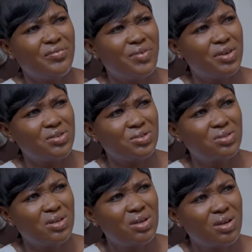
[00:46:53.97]

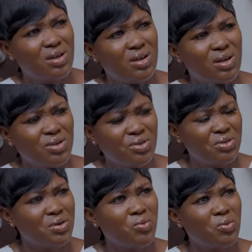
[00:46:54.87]
infection? You're
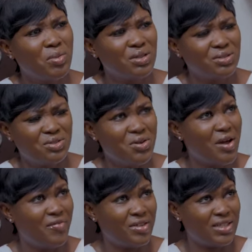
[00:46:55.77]
not a woman. Do you have